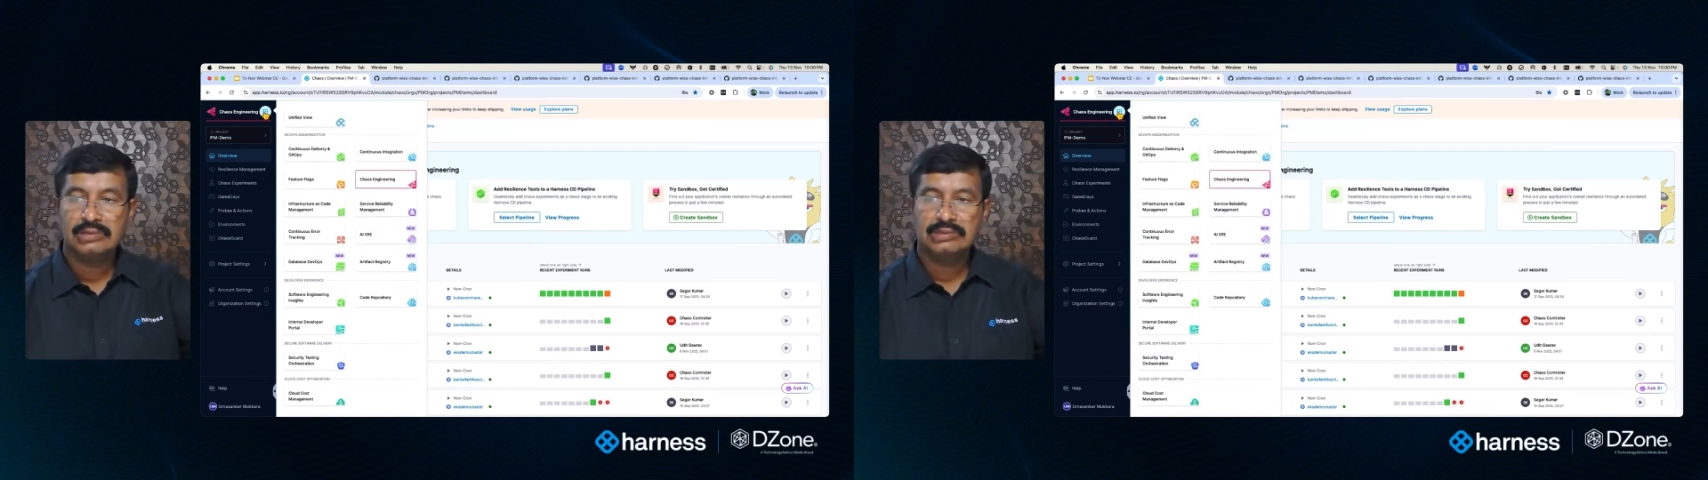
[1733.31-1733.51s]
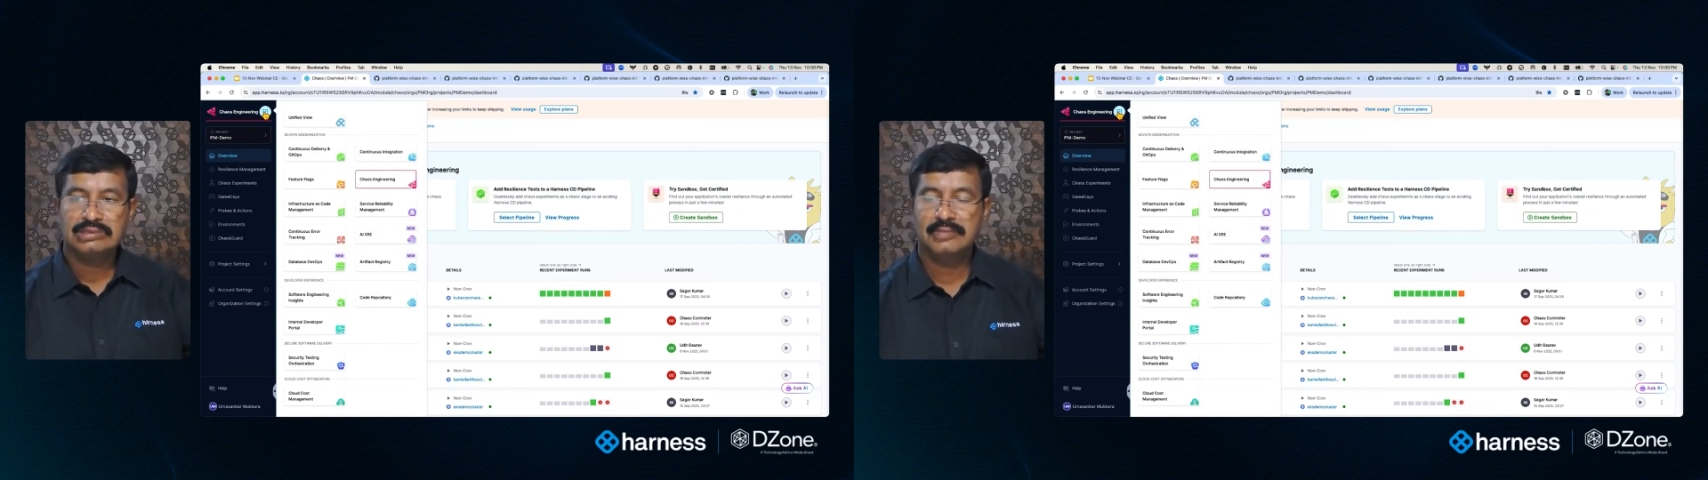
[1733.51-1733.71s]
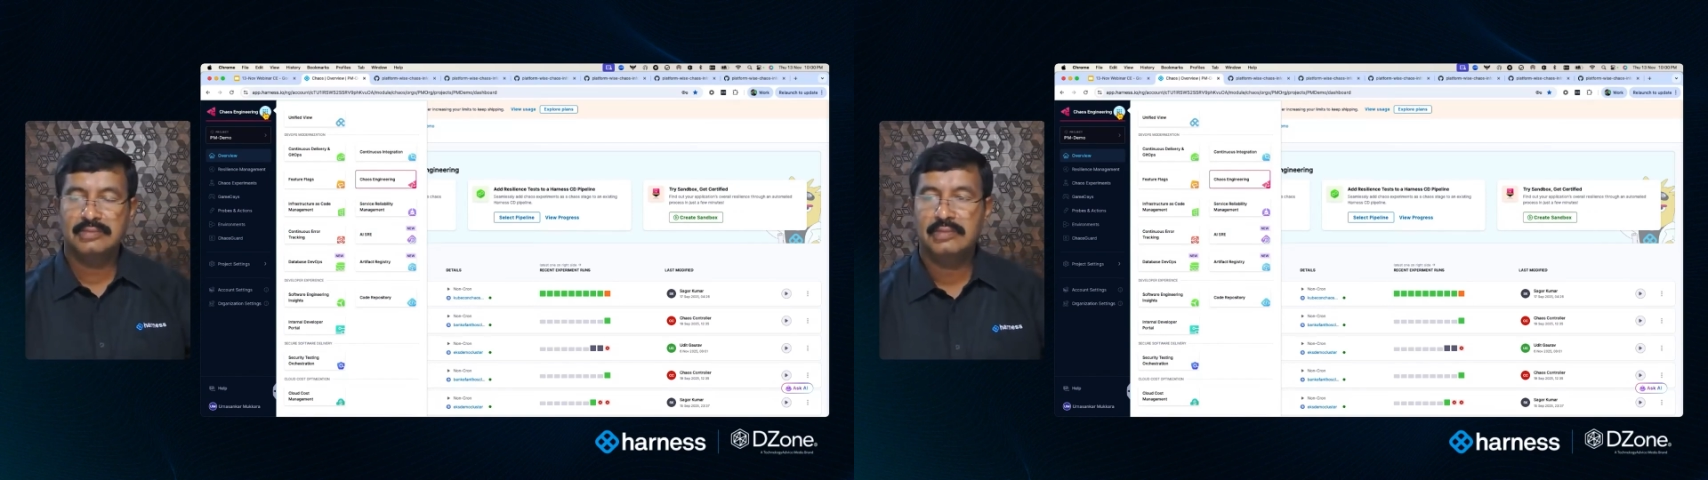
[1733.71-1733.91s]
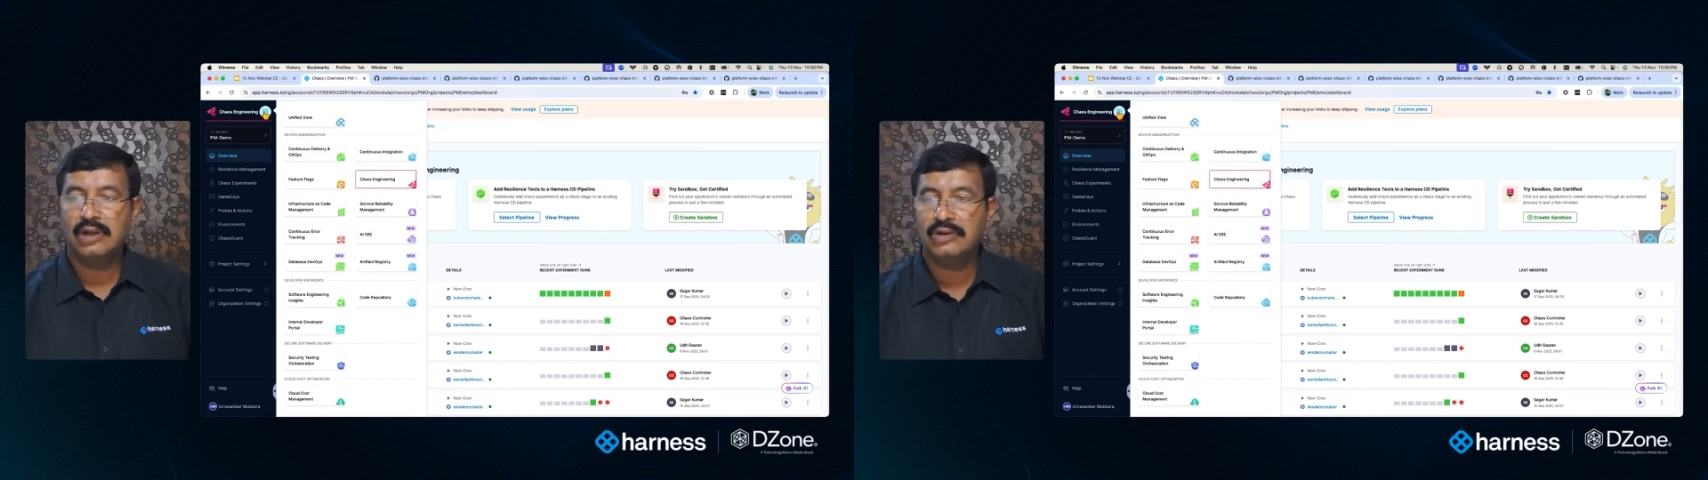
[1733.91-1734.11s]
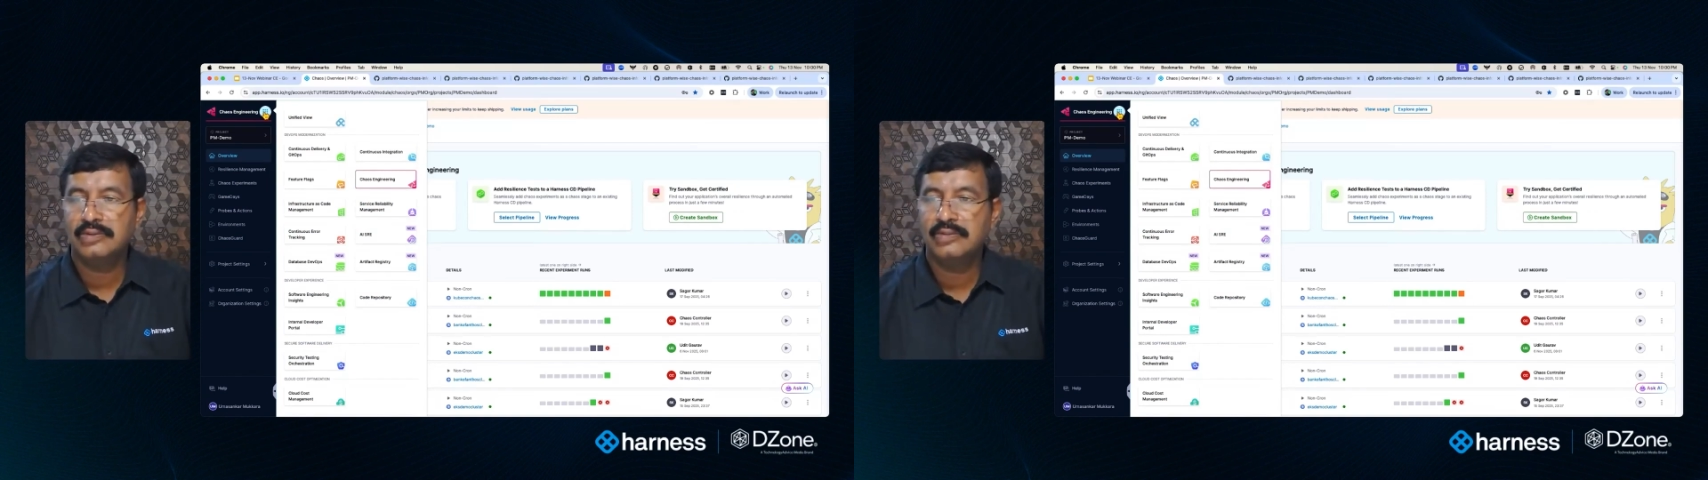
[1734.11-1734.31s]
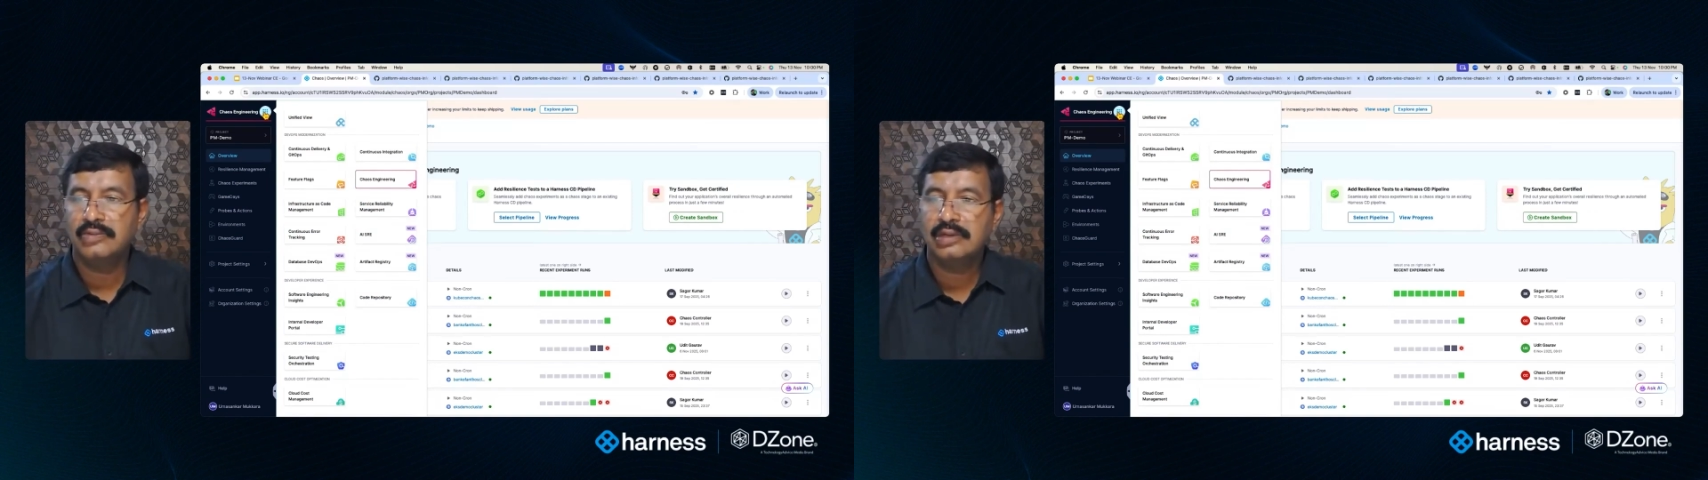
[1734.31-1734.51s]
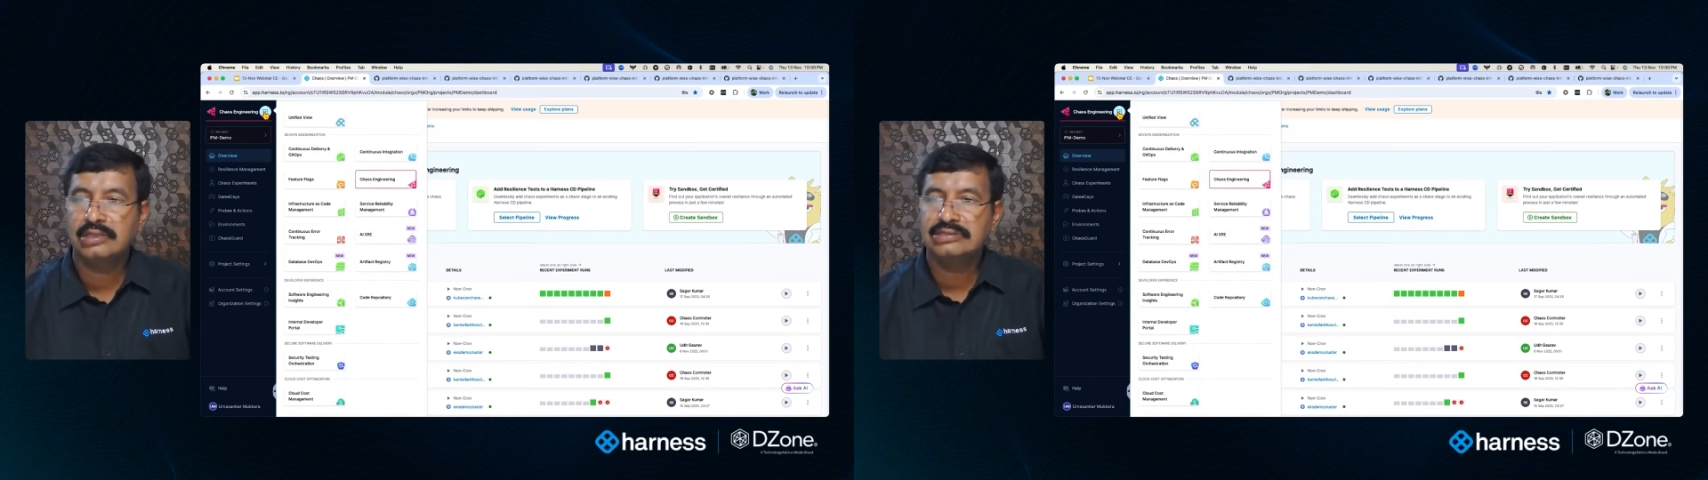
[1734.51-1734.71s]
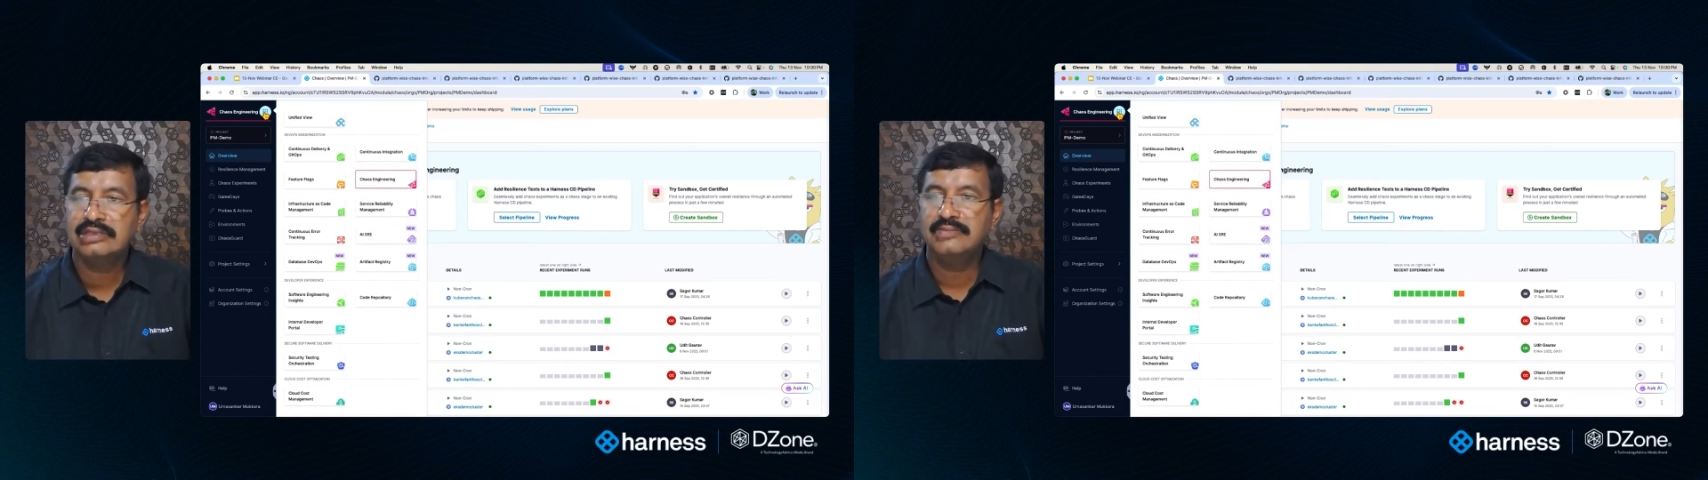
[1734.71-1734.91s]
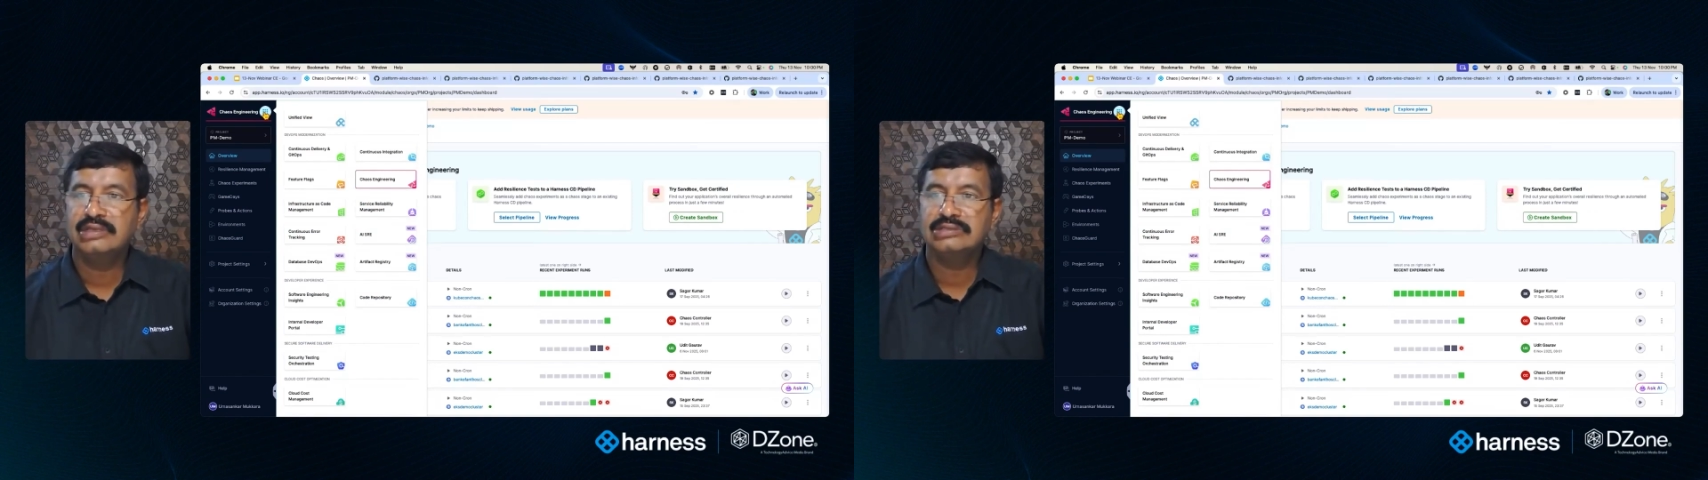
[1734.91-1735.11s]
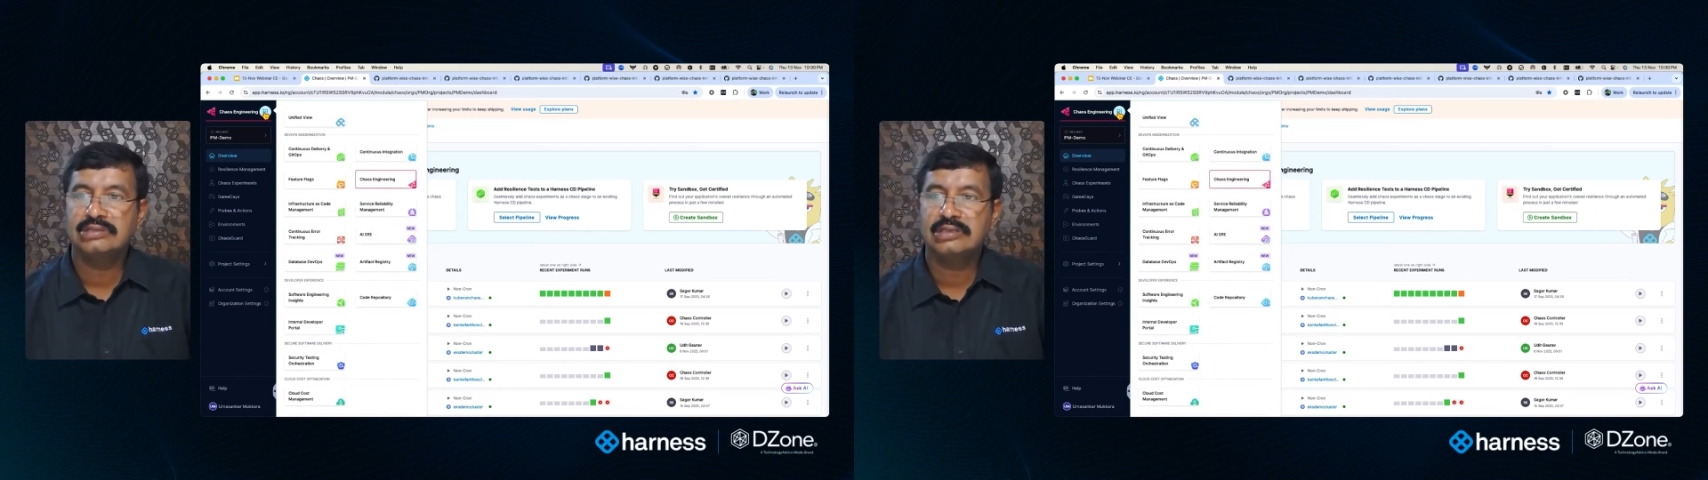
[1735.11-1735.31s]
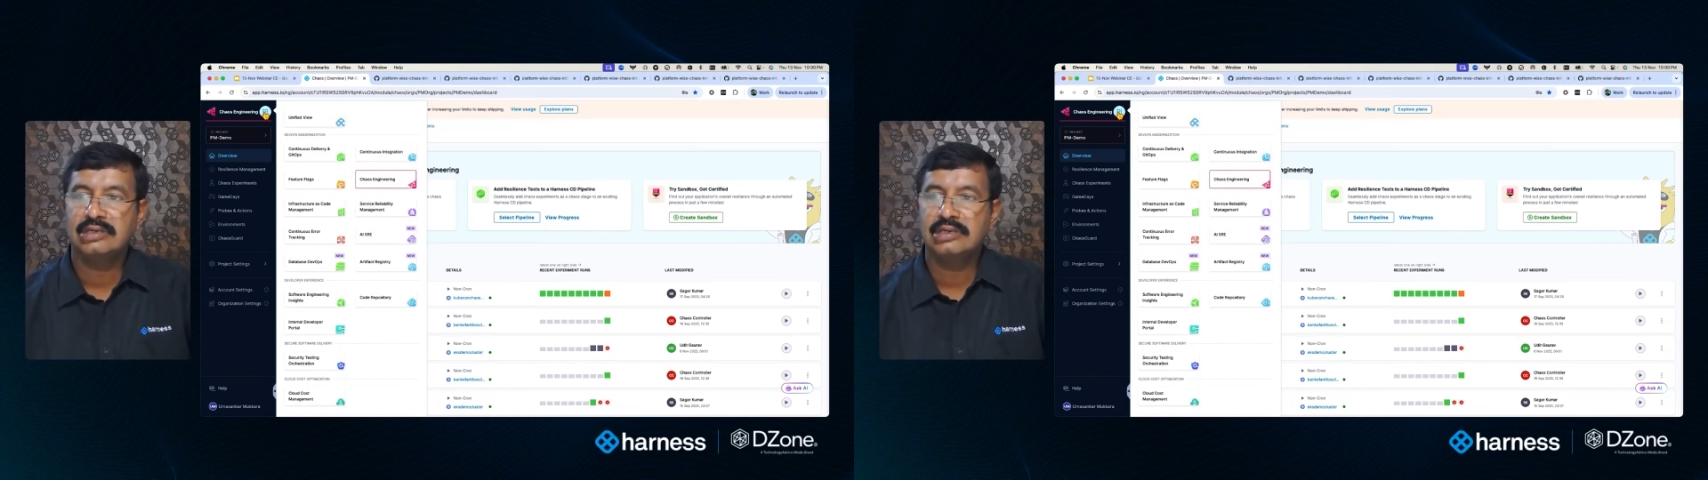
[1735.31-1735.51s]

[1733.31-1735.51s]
Some seamless